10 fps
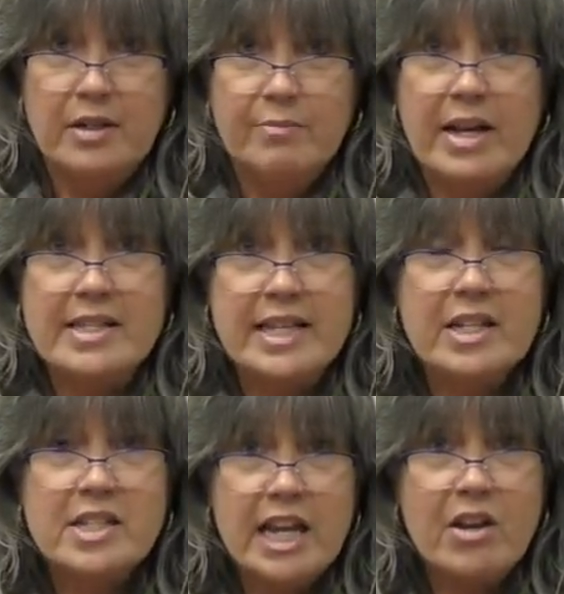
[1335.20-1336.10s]
By
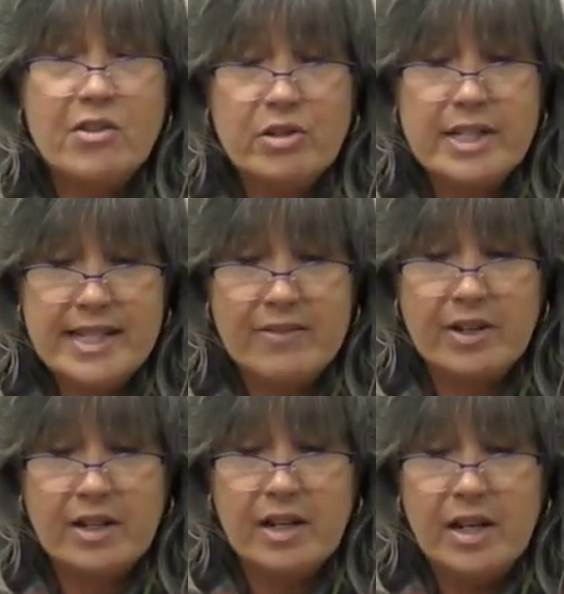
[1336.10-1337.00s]

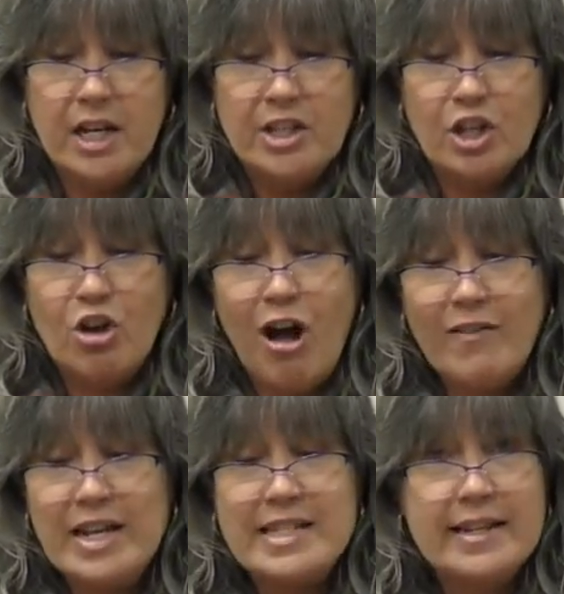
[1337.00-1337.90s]
1637, the
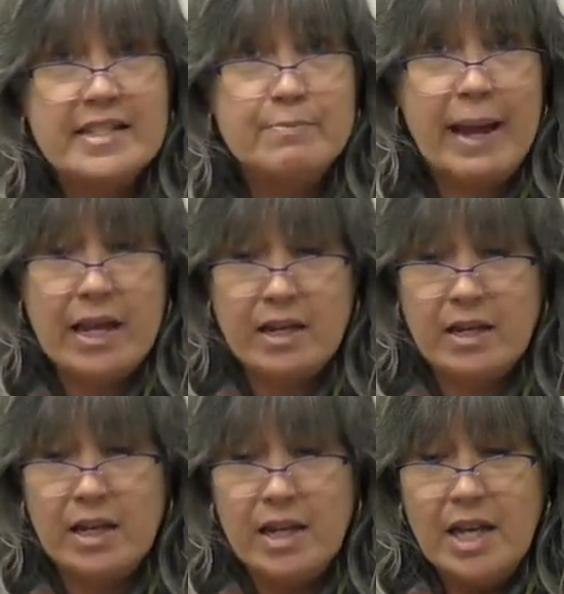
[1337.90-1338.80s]
colonies
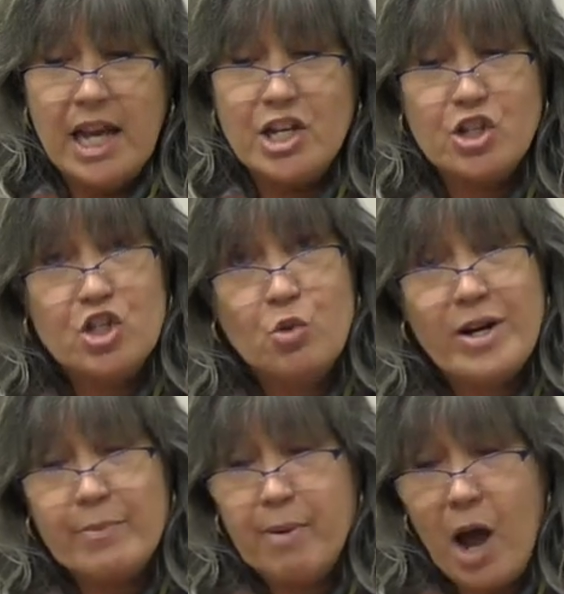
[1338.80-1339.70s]
expanded and
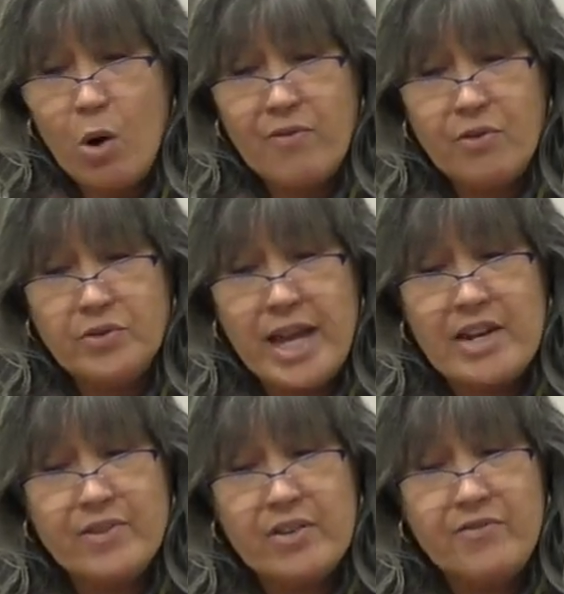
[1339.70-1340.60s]
destroyed a powerful
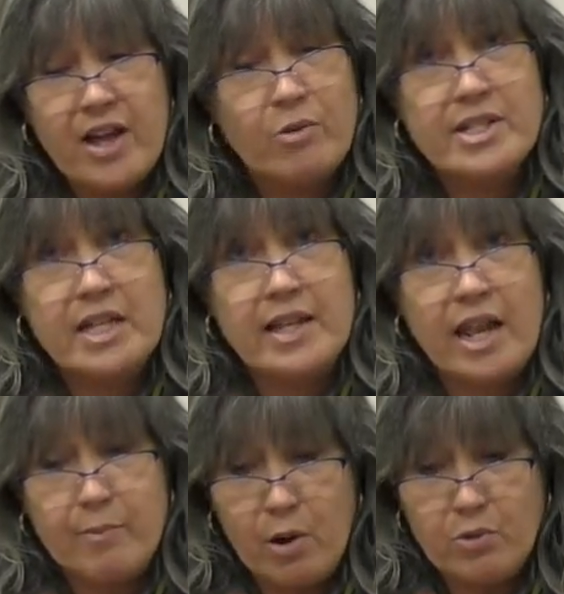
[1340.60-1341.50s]
Native Confederacy that
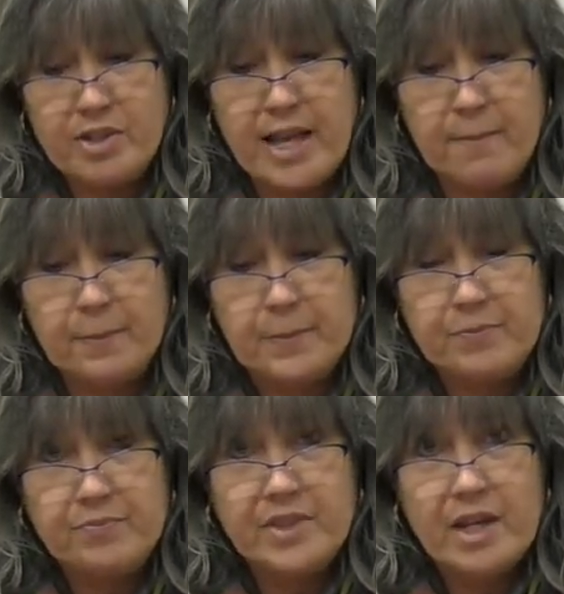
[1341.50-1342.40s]
had opposed them.
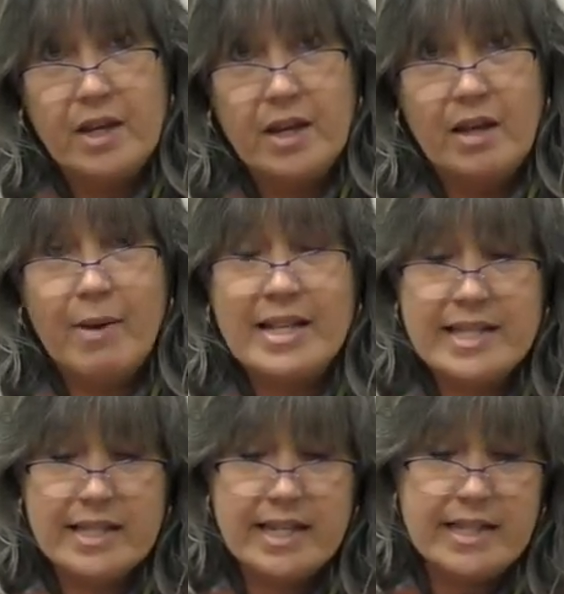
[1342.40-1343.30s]
And by
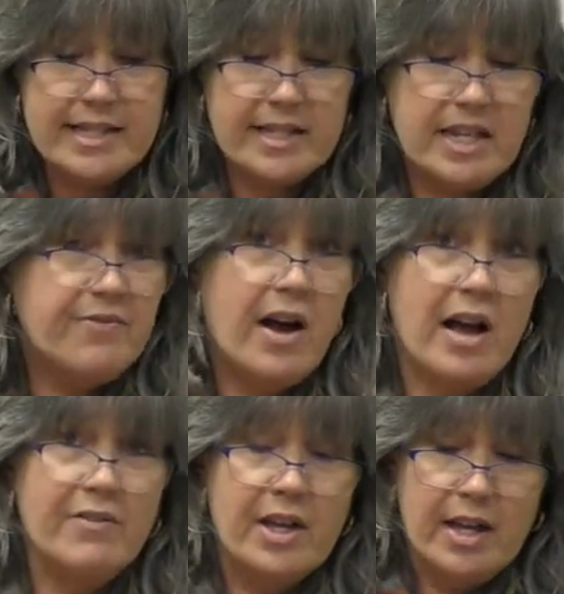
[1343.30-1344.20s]

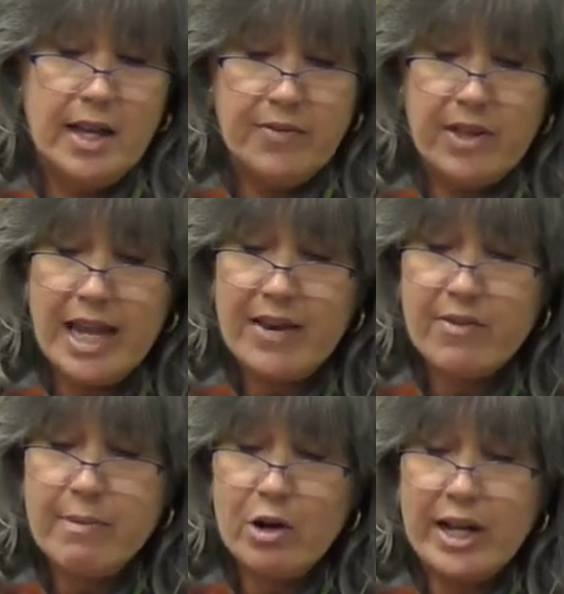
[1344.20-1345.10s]
1665, the Native
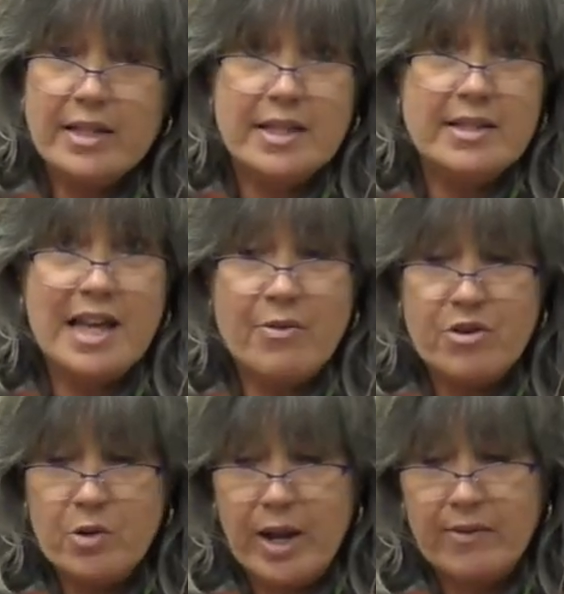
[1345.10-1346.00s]
Americans in
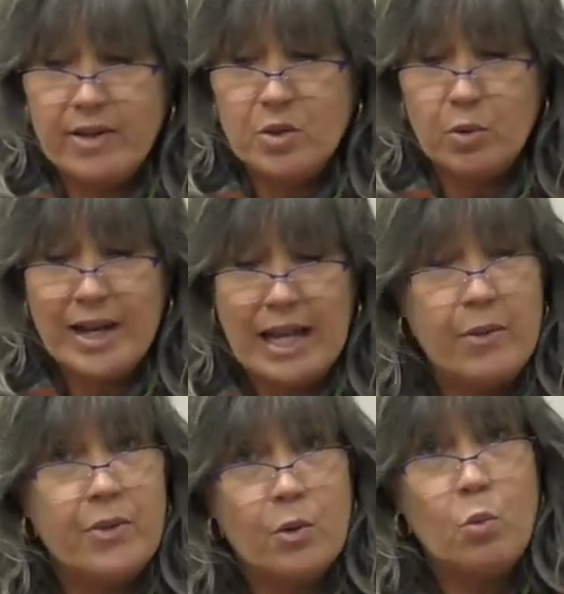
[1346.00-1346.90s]
southern New England were
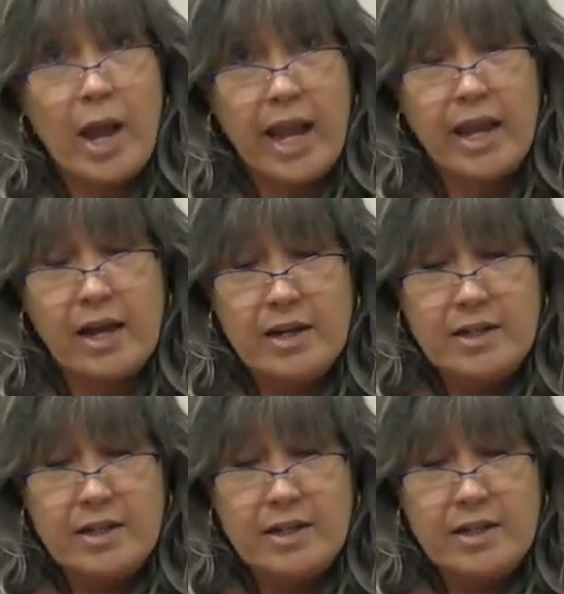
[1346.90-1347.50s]
in the way,